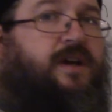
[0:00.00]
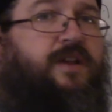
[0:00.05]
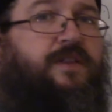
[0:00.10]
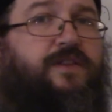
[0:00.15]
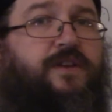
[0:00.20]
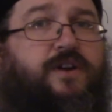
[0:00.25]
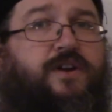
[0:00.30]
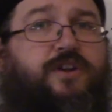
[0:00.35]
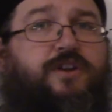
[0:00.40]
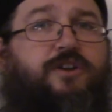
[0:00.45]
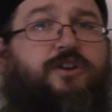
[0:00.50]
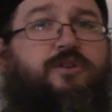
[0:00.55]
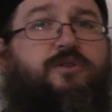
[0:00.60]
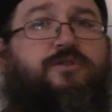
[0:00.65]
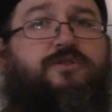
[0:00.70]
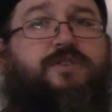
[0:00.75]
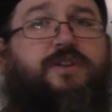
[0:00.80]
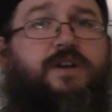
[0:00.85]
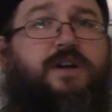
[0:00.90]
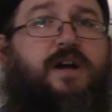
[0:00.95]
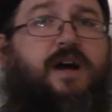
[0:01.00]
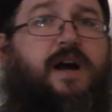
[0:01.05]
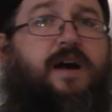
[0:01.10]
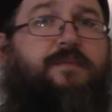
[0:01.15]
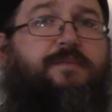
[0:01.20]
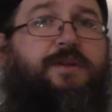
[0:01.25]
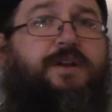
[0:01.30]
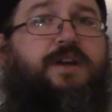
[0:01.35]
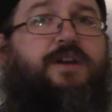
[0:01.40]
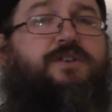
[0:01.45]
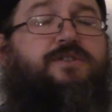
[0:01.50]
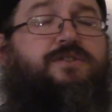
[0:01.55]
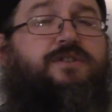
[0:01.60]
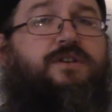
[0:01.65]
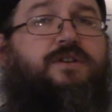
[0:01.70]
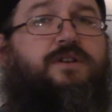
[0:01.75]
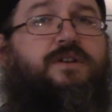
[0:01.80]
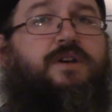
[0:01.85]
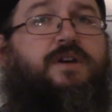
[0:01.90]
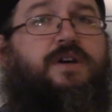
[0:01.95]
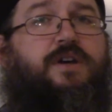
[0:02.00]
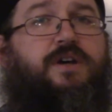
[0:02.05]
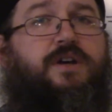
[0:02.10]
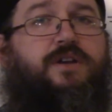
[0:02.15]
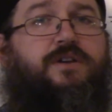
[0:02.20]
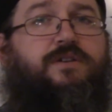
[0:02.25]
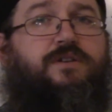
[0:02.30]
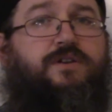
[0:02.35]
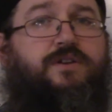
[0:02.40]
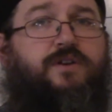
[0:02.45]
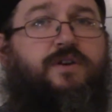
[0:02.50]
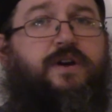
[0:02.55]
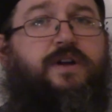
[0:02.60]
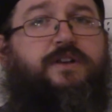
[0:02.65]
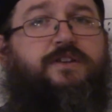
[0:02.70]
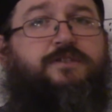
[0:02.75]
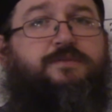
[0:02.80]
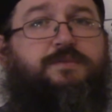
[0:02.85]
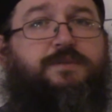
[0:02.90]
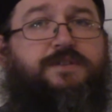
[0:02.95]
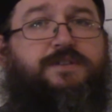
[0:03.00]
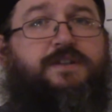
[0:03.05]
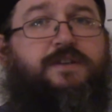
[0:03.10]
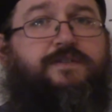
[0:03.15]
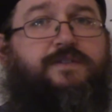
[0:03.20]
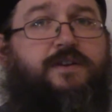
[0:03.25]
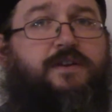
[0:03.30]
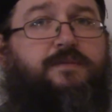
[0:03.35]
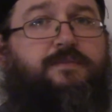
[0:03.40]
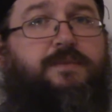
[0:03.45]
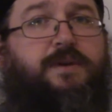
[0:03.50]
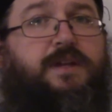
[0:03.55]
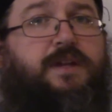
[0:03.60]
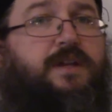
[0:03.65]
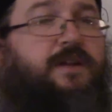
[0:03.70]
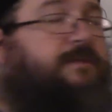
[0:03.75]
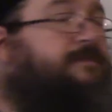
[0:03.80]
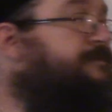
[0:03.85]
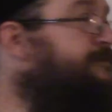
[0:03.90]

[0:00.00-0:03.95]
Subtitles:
that are used in combination to create a specific meaning.